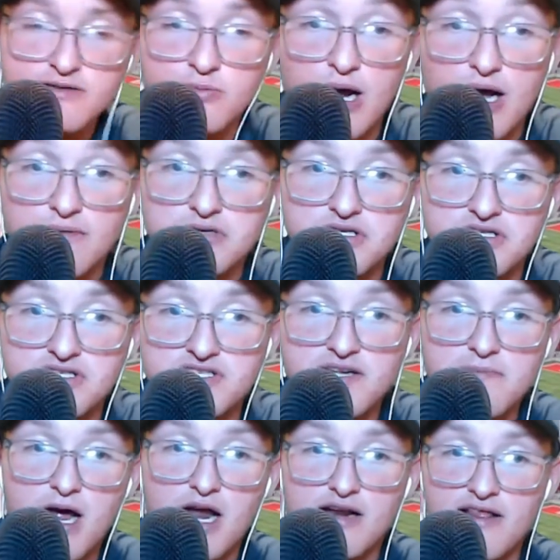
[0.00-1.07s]
probably the
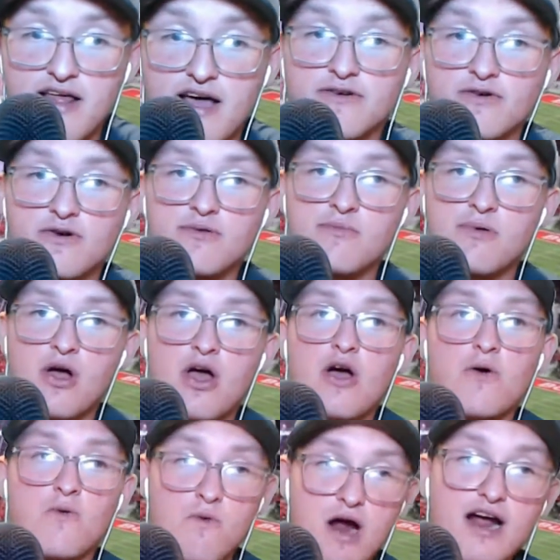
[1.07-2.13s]
team out of that group
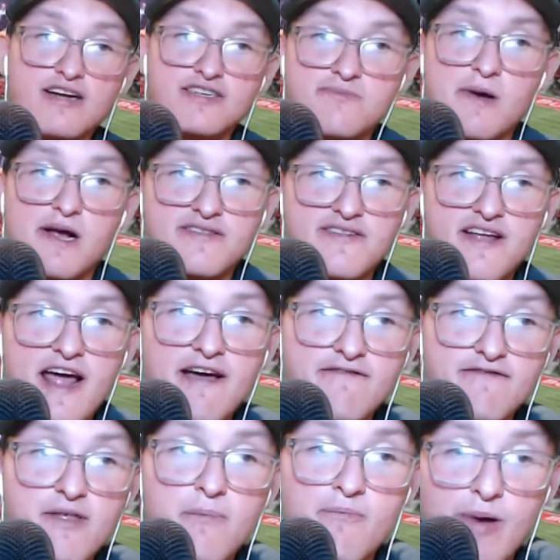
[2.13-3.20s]
where I expect to
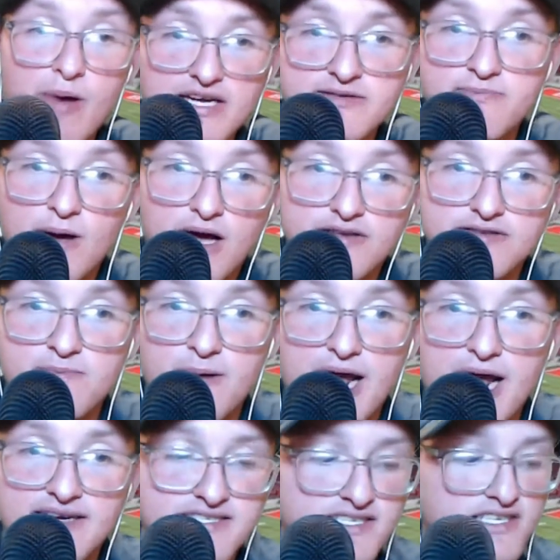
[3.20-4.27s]
have the best bounce
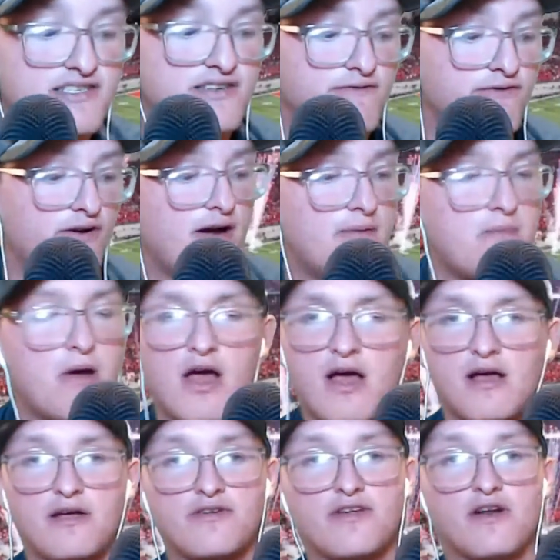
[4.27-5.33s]
back season from.
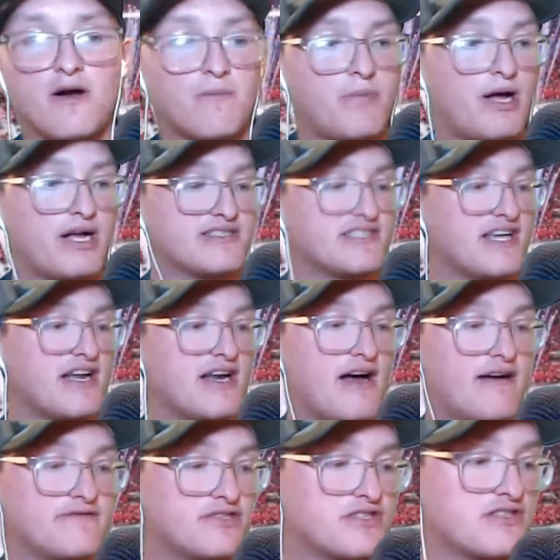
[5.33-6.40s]
Penn State
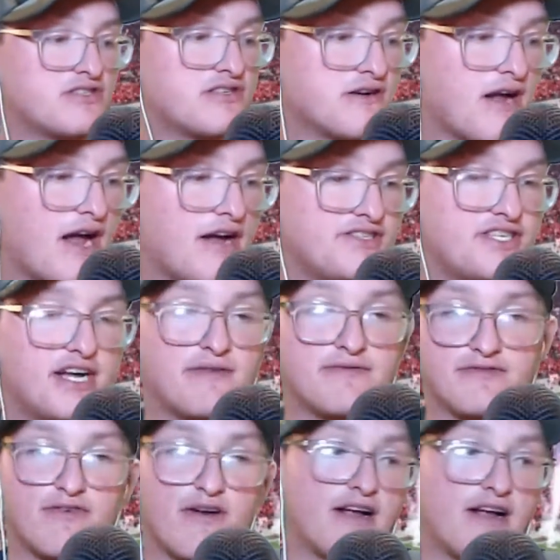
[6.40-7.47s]
obviously still got James
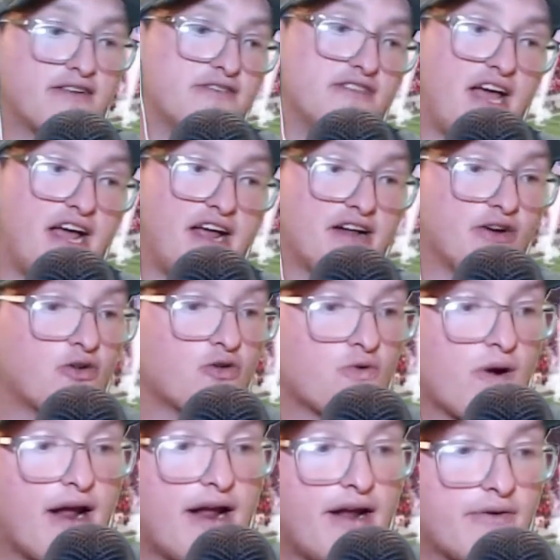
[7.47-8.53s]
Franklin. They had a great